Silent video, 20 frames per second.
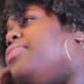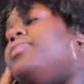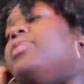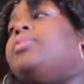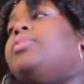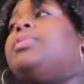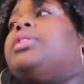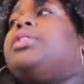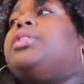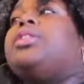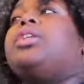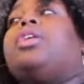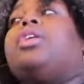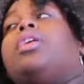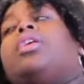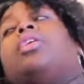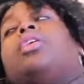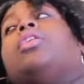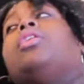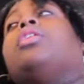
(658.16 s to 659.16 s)
let me
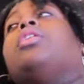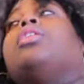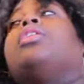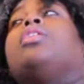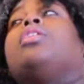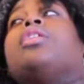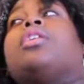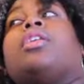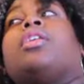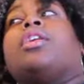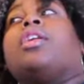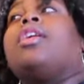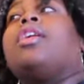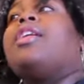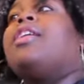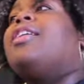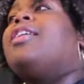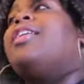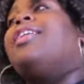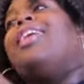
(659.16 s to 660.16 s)
see.
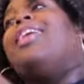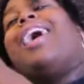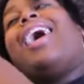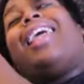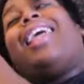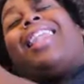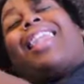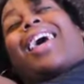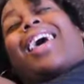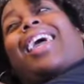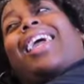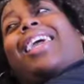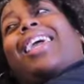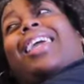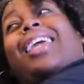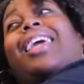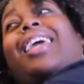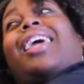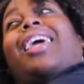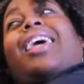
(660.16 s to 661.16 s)
I
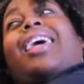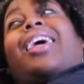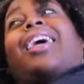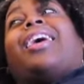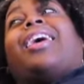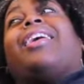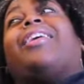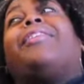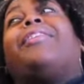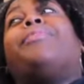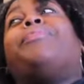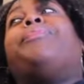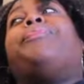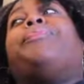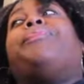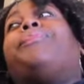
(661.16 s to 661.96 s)
like it.